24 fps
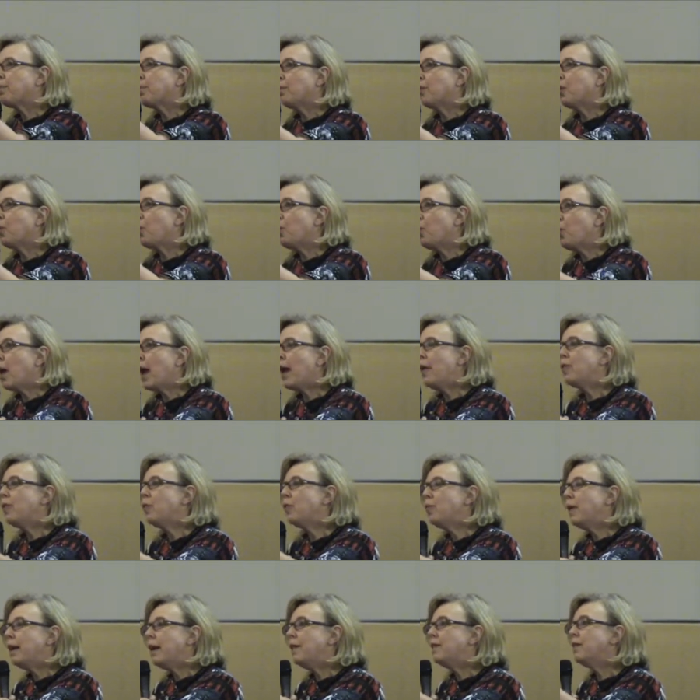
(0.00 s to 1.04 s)
The
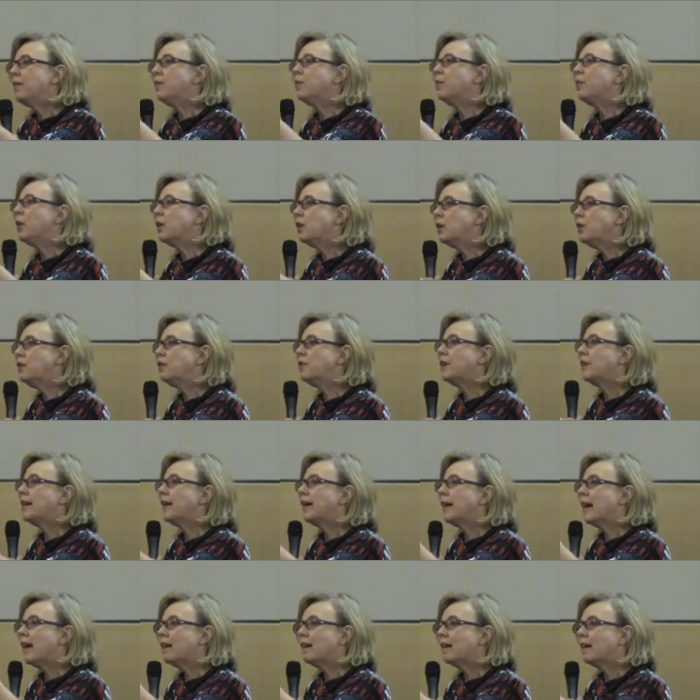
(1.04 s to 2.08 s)
reason we're losing
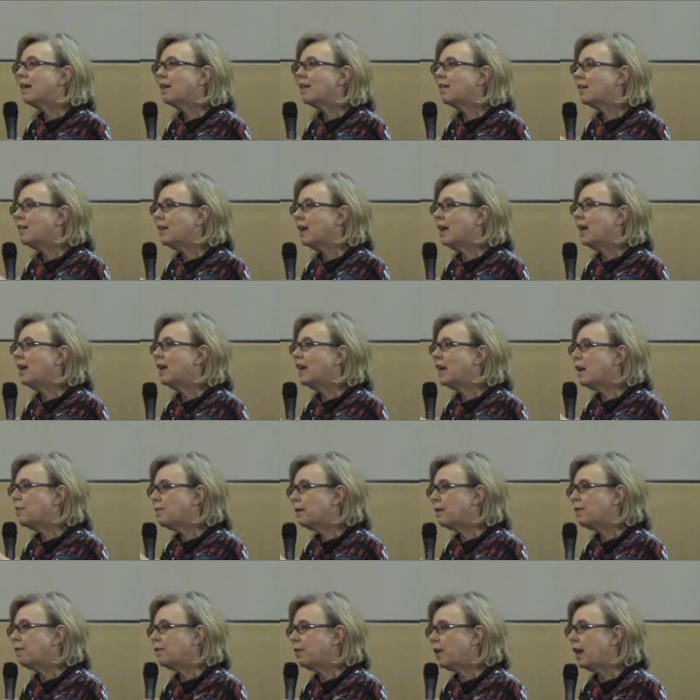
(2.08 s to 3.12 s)
it and not standing up
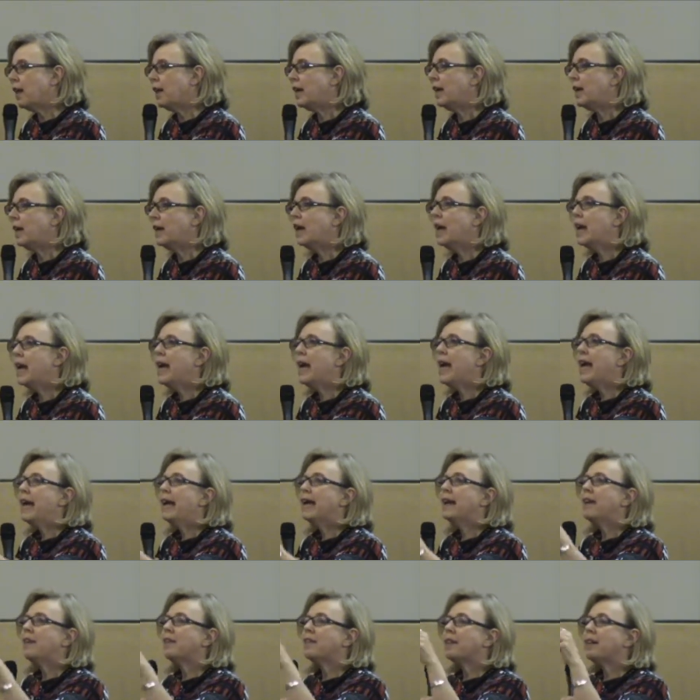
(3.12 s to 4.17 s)
and fighting
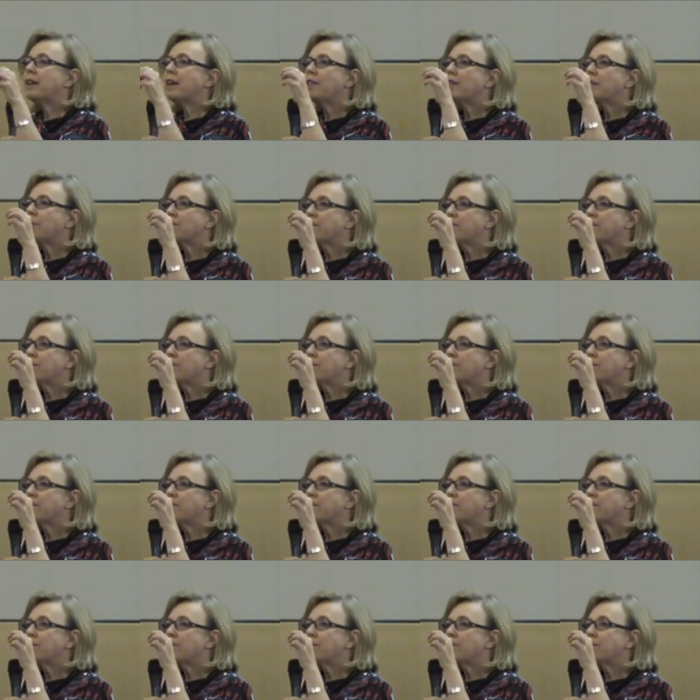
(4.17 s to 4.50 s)
is that it's